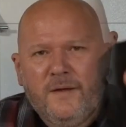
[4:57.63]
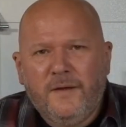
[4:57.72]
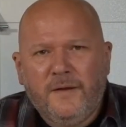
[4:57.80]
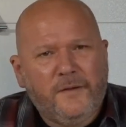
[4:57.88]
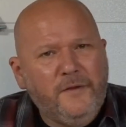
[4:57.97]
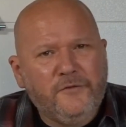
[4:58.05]

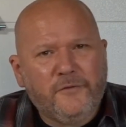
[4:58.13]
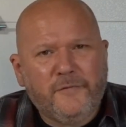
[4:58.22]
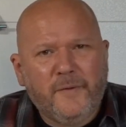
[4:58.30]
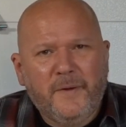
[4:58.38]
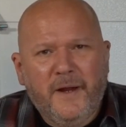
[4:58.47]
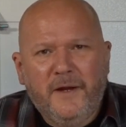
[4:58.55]
Now these are
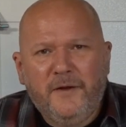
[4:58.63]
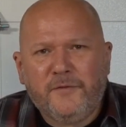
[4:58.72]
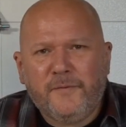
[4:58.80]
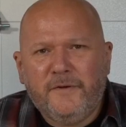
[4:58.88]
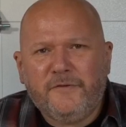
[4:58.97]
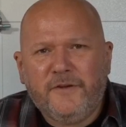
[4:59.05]
for an
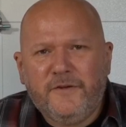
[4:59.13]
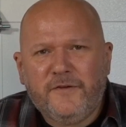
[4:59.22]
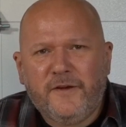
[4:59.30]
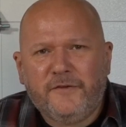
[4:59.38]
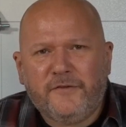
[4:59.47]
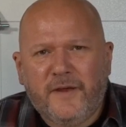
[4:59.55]
'83
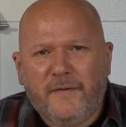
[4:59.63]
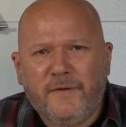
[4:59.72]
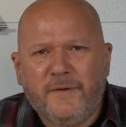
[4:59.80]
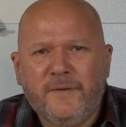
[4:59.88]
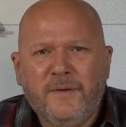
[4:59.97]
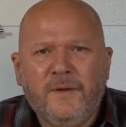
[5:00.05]

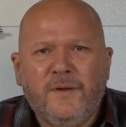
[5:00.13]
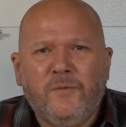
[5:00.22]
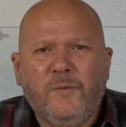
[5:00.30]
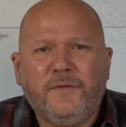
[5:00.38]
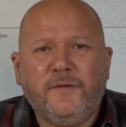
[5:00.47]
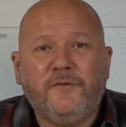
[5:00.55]
CJ7
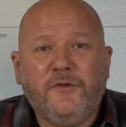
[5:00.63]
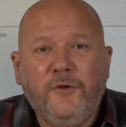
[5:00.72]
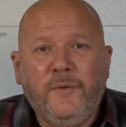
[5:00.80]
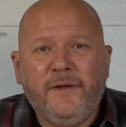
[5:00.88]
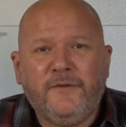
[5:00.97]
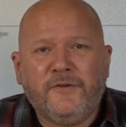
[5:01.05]
with the
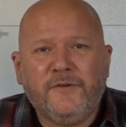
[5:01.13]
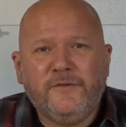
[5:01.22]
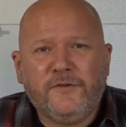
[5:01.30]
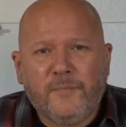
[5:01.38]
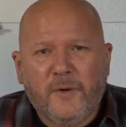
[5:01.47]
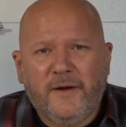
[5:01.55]
2-inch
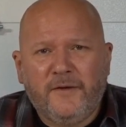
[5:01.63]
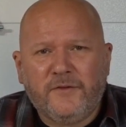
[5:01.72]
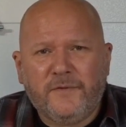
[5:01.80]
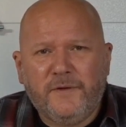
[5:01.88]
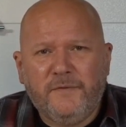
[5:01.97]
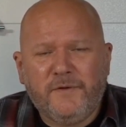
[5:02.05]
springs.
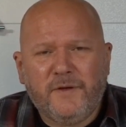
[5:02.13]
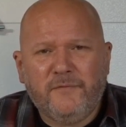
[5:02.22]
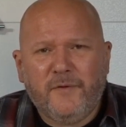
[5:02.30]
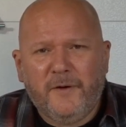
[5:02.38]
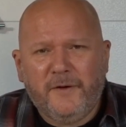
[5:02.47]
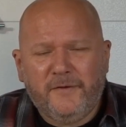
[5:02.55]
If you've
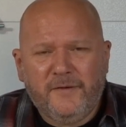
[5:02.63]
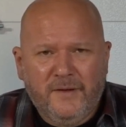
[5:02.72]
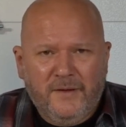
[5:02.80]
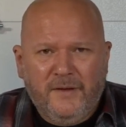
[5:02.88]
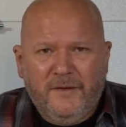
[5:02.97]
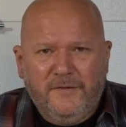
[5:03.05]
converted
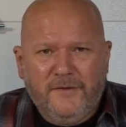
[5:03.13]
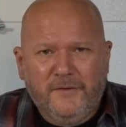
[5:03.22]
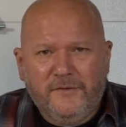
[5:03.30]
to the